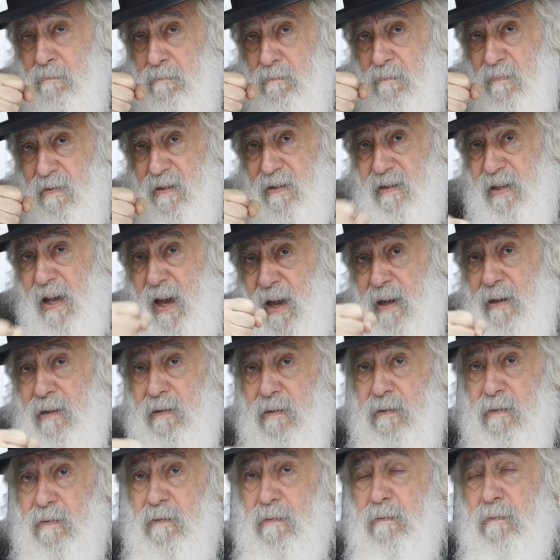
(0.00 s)

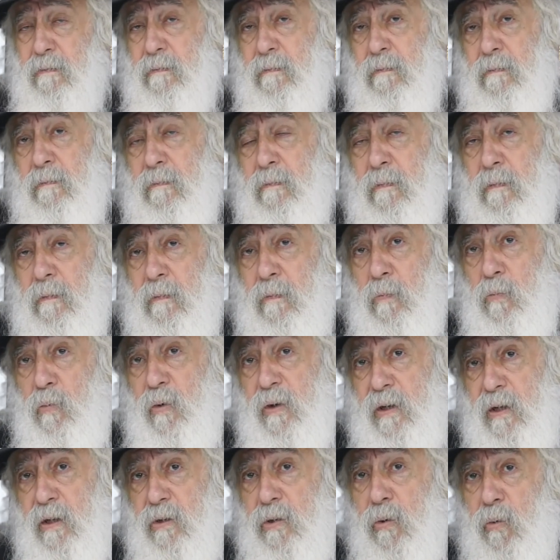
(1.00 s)
signs. We
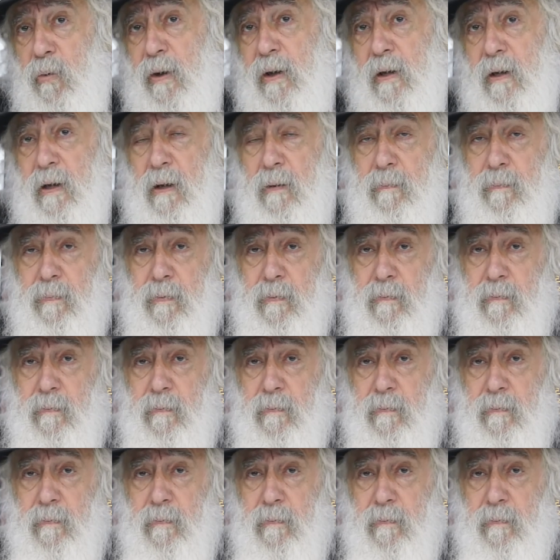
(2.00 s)
need to wake up.